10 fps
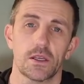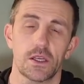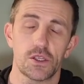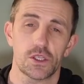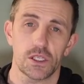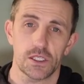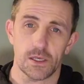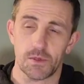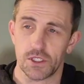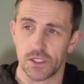each of these
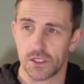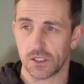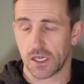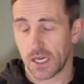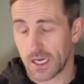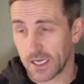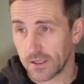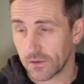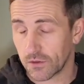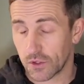images
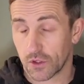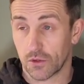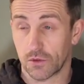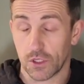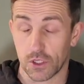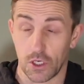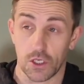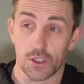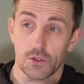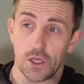and just
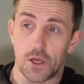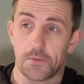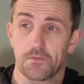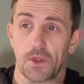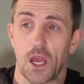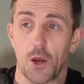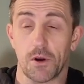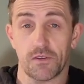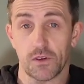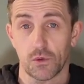discuss how
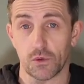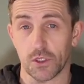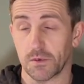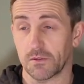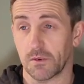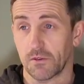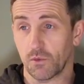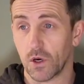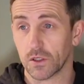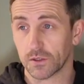I feel some of them have
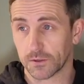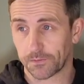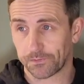worked,